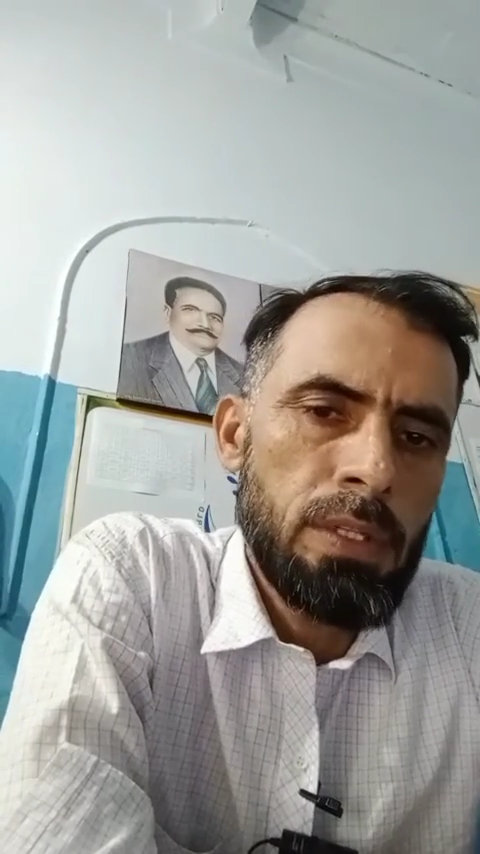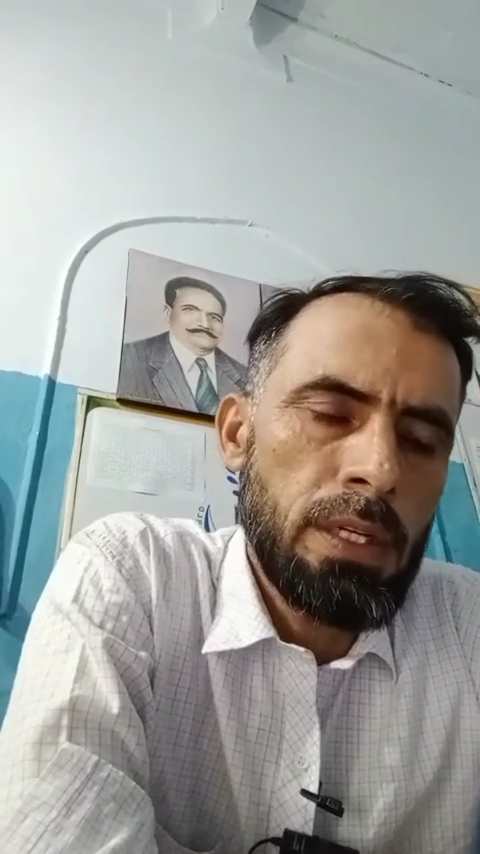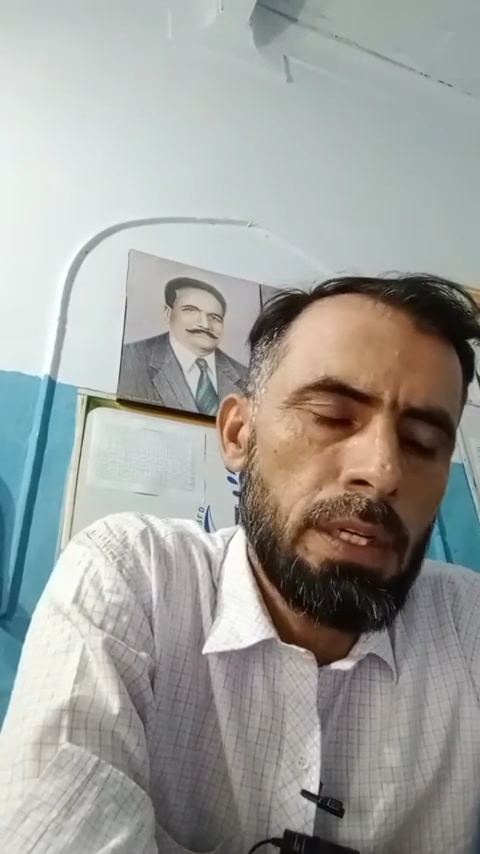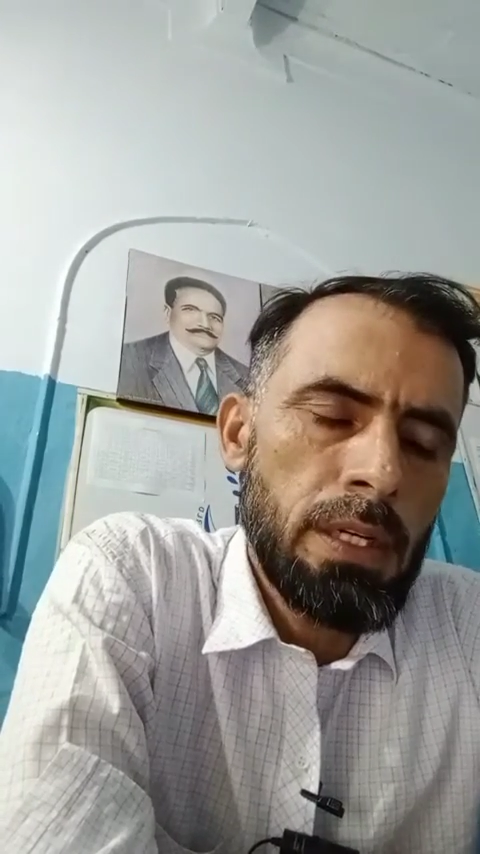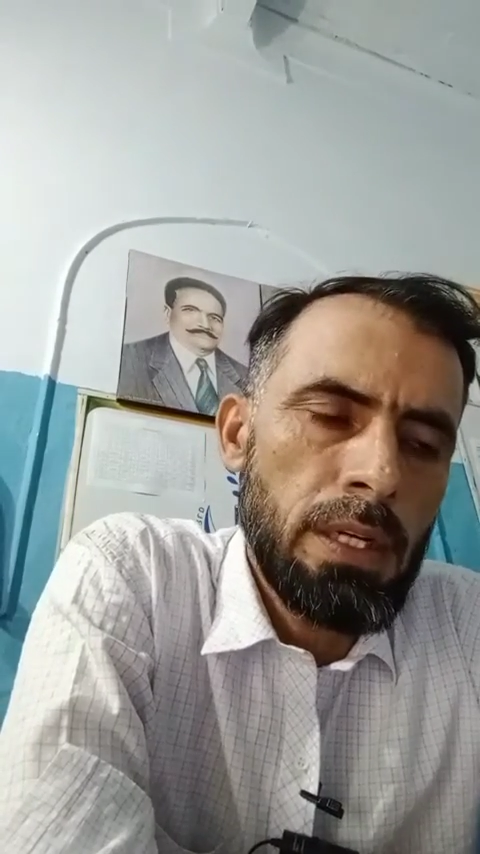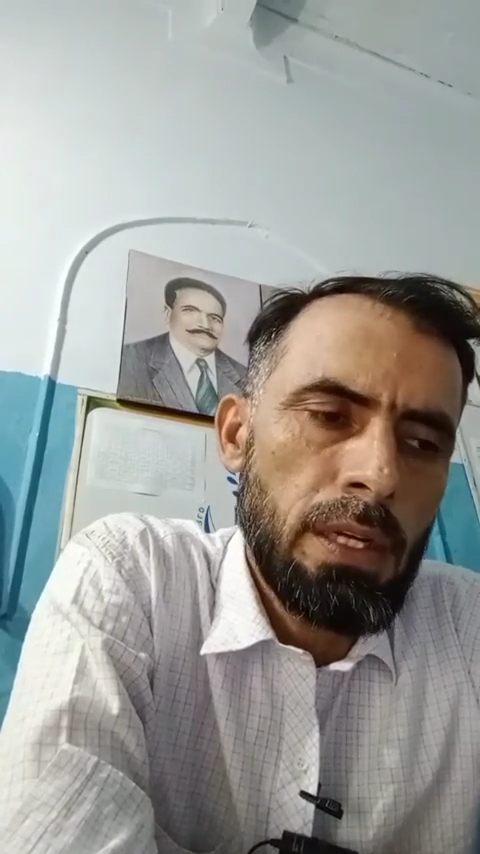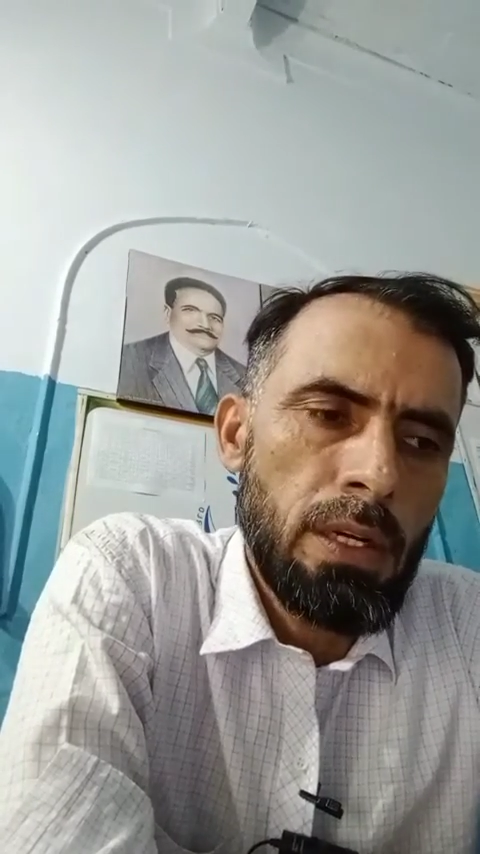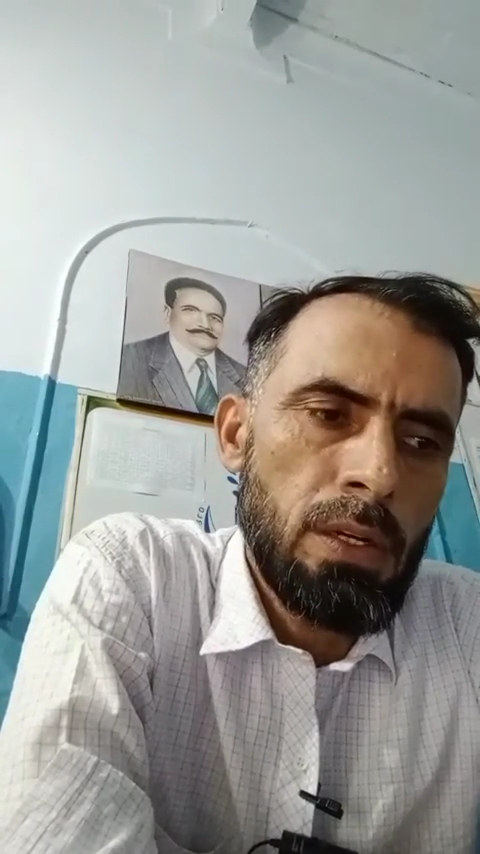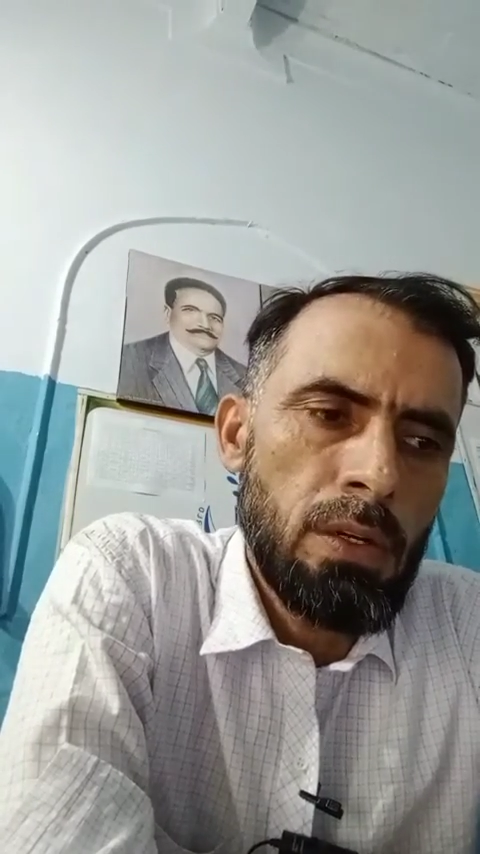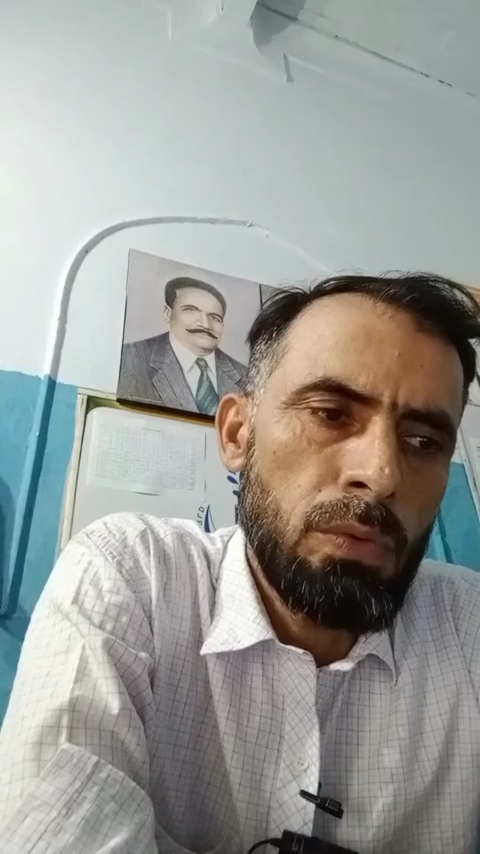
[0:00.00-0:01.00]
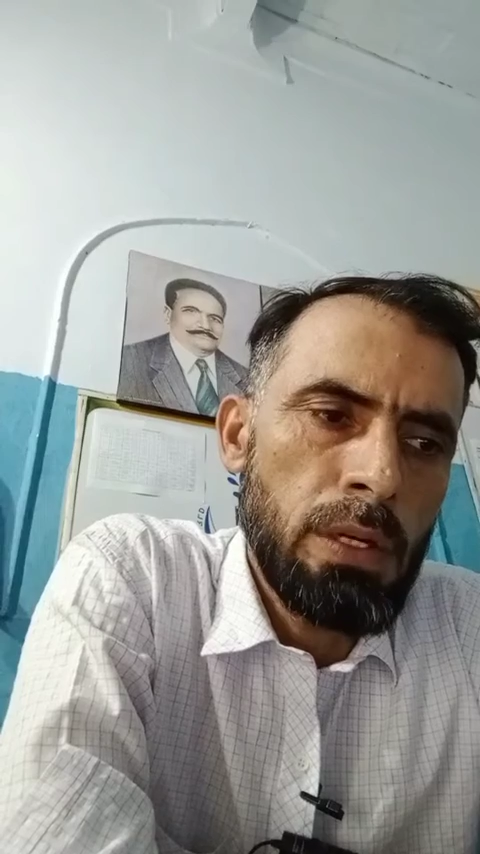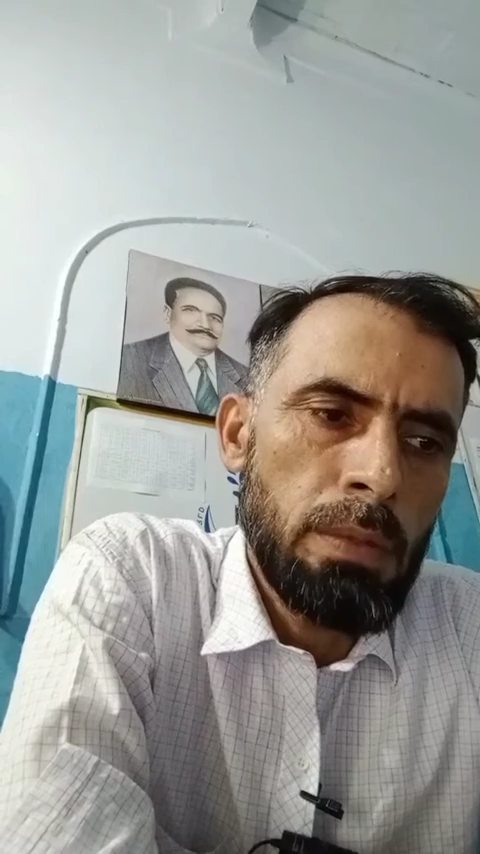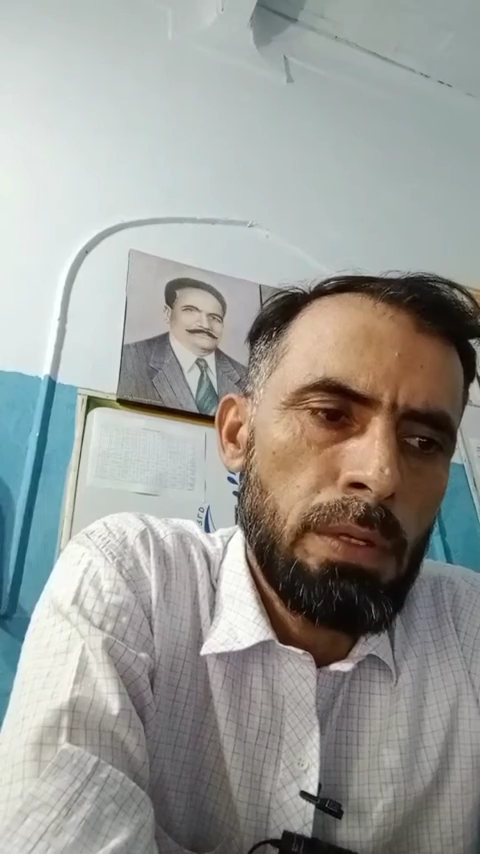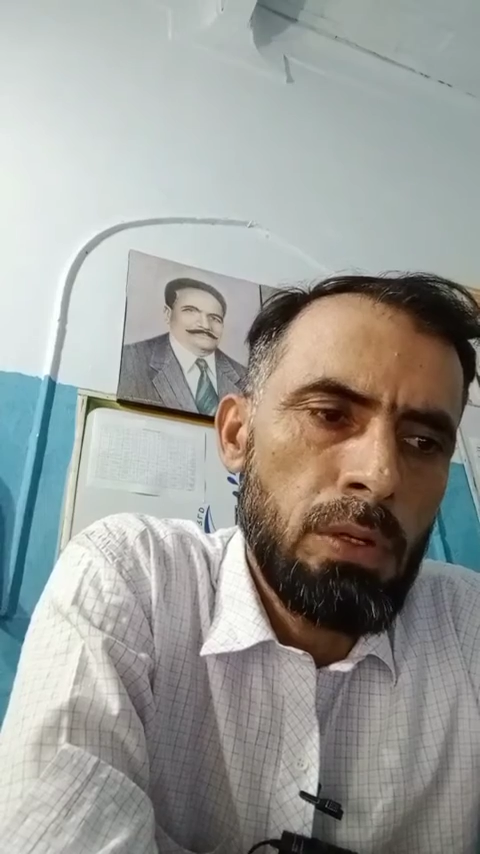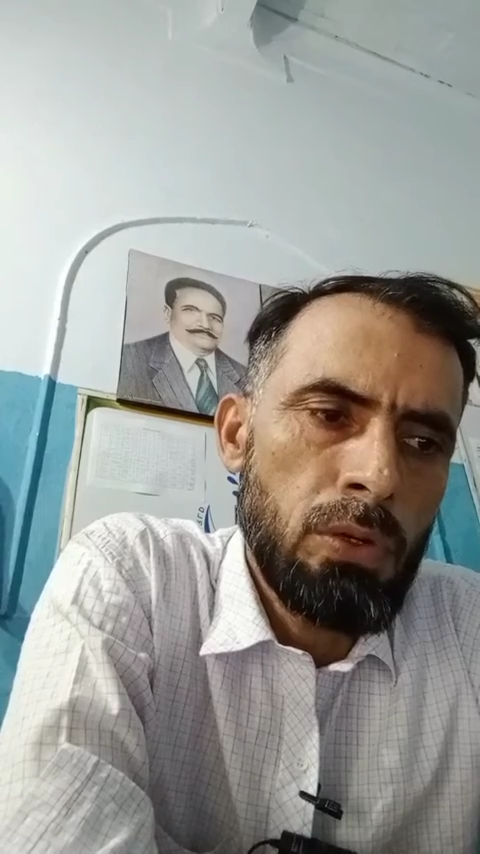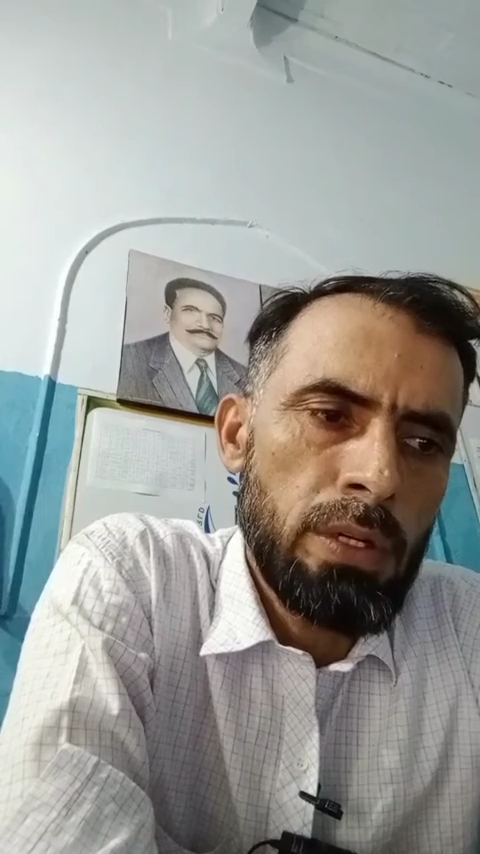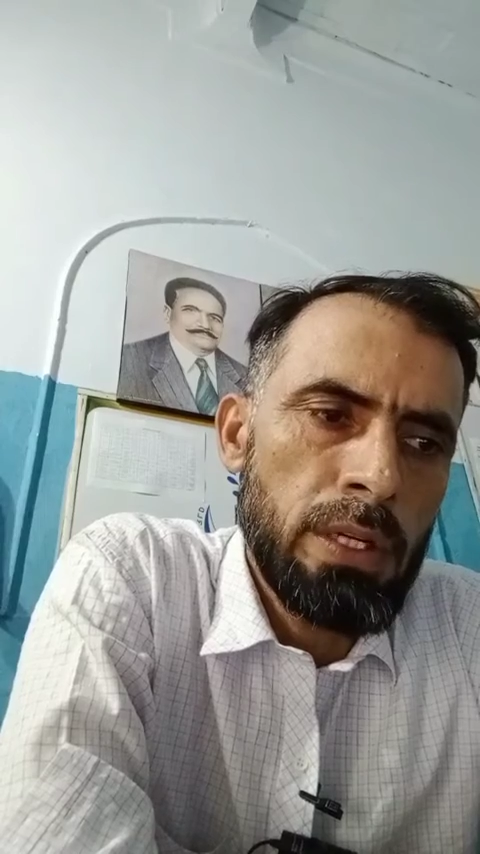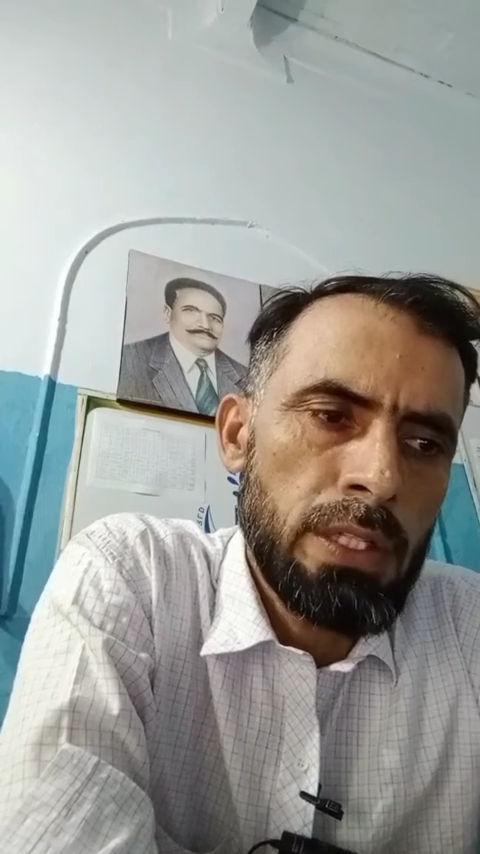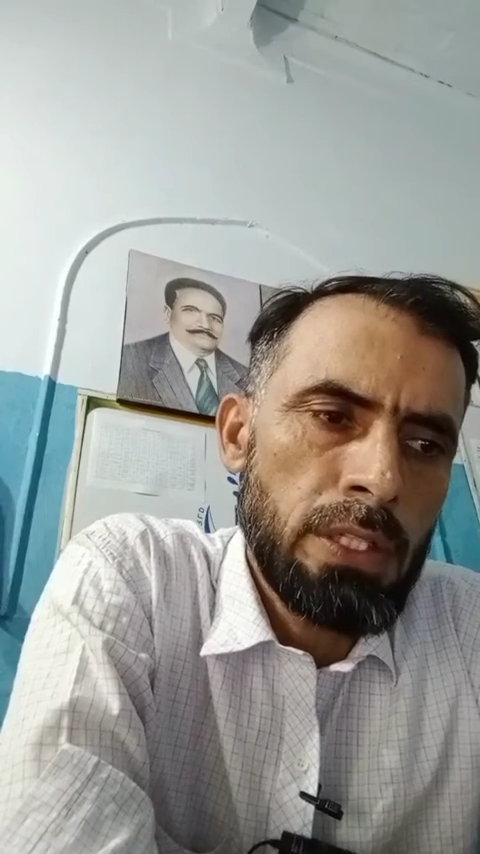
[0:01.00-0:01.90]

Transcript: the verbal oral